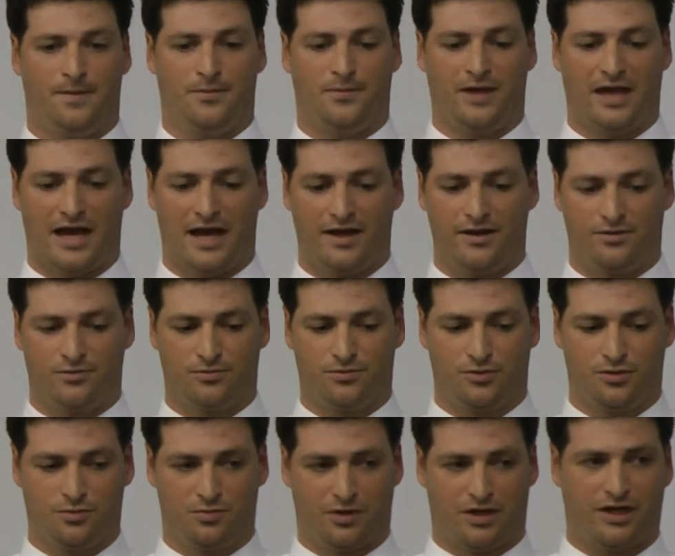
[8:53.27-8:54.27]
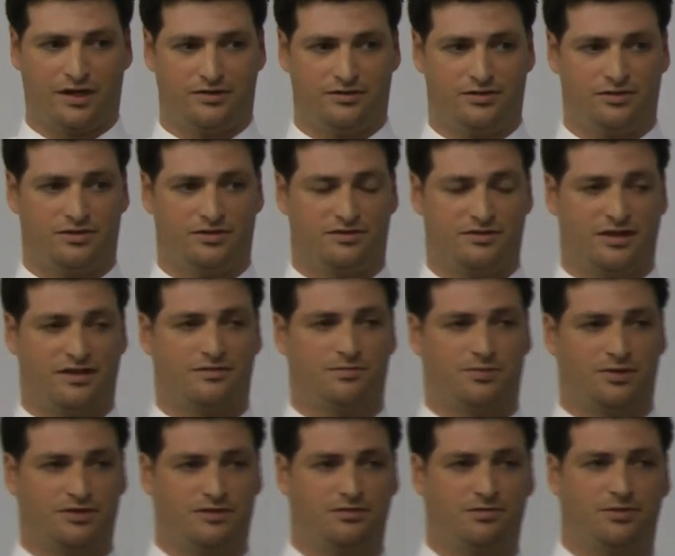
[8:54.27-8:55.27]
we had a rubric to assess
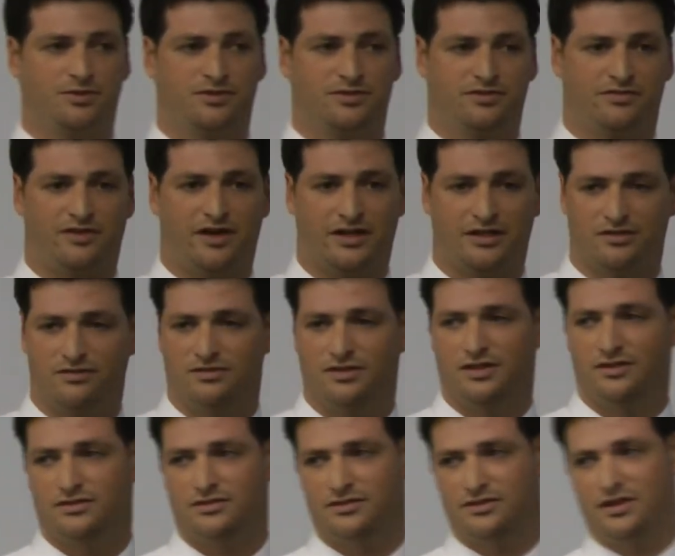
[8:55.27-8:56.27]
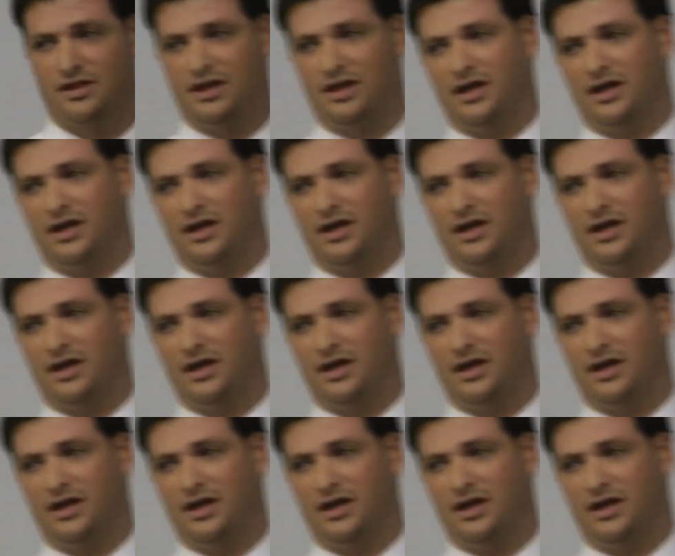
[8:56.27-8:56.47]
principals' effectiveness,